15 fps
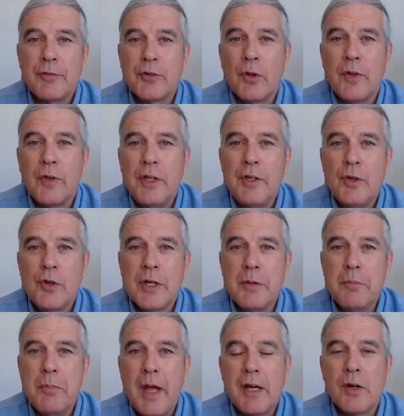so that you
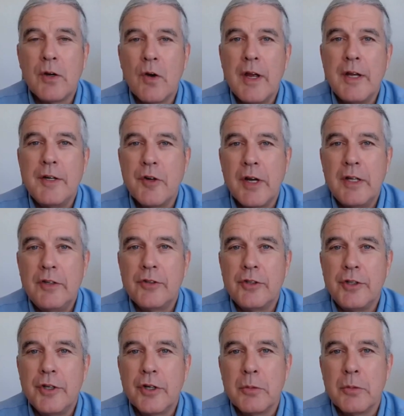can make great trains
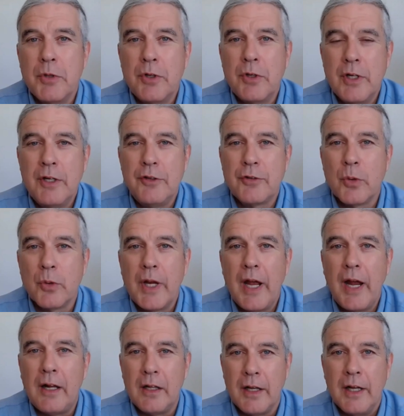in your communities a
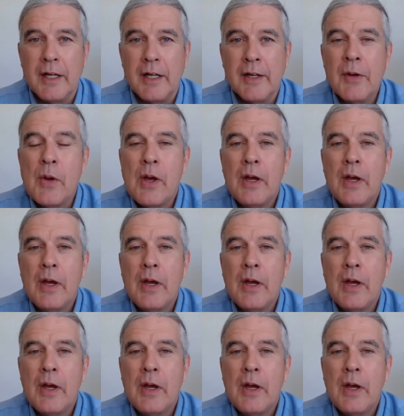reality.